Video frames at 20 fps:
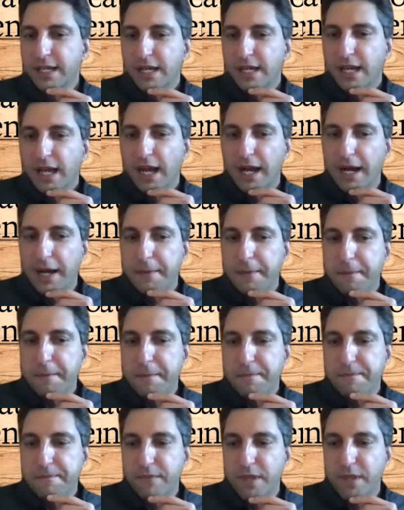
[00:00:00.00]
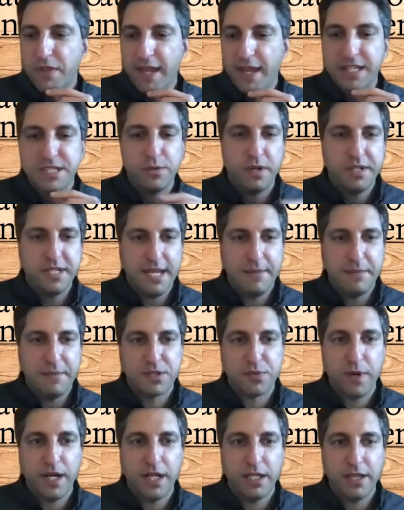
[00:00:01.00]
Um, thanks to our team
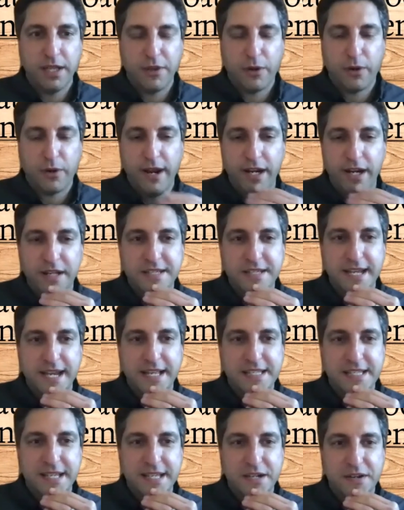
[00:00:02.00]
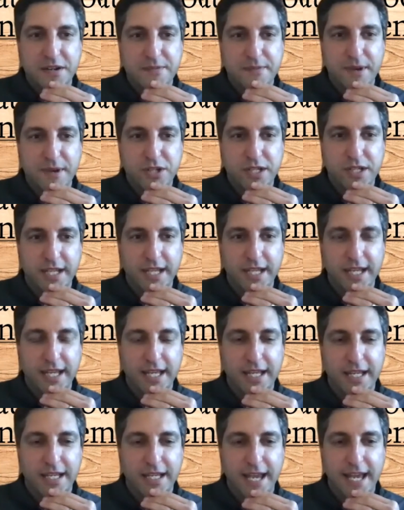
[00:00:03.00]
as well at the Greater Good Science Center,
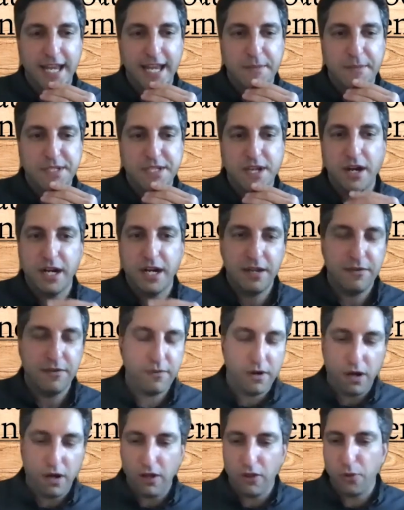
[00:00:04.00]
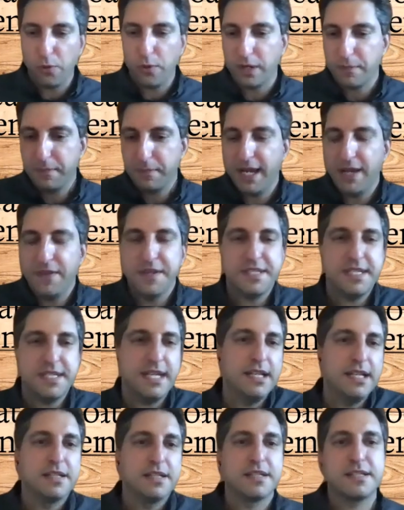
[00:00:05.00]
especially Katie Mazzari for all the work behind the
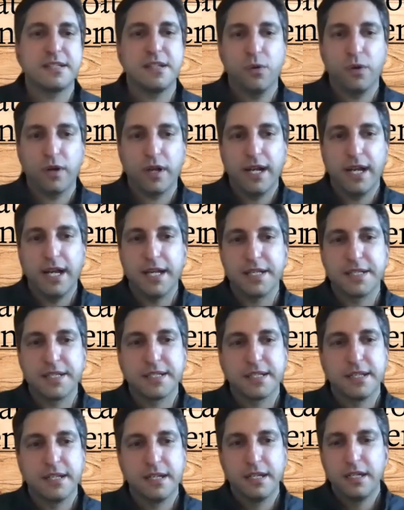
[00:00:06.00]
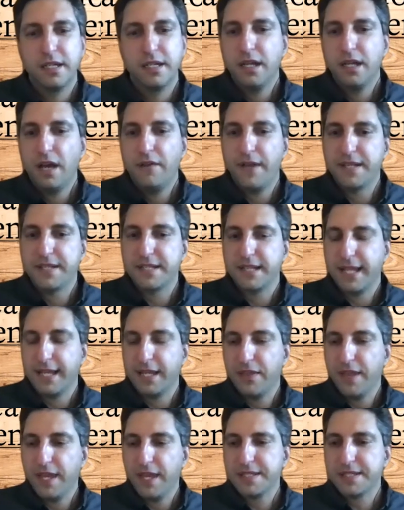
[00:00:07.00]
scenes to organize events
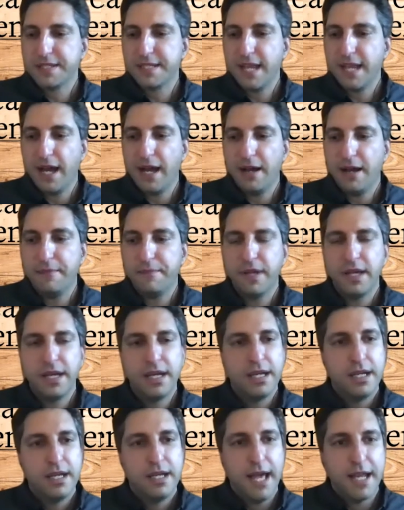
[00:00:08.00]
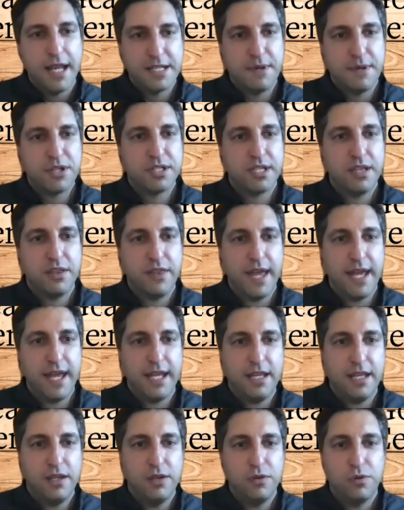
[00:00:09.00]
like this. Um, and especially
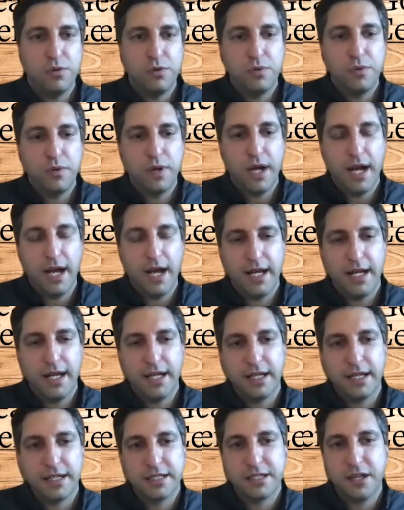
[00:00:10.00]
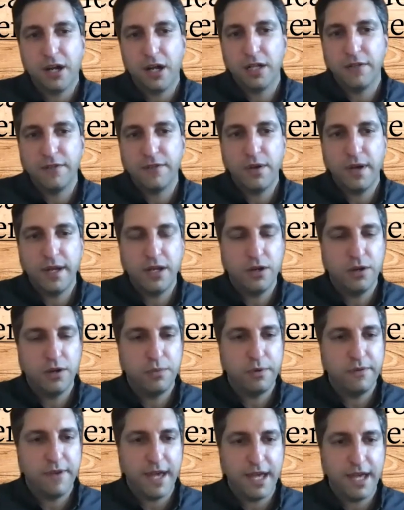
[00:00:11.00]
thank you uh, to all of you. I know
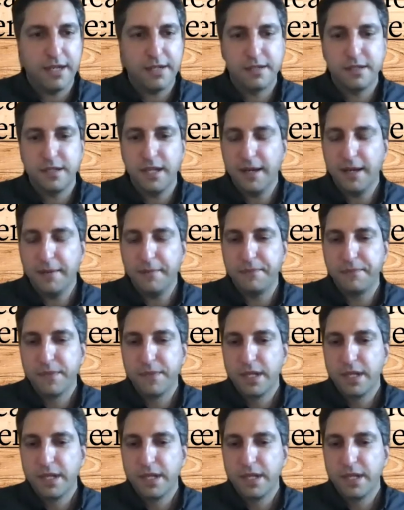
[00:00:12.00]
we've had um,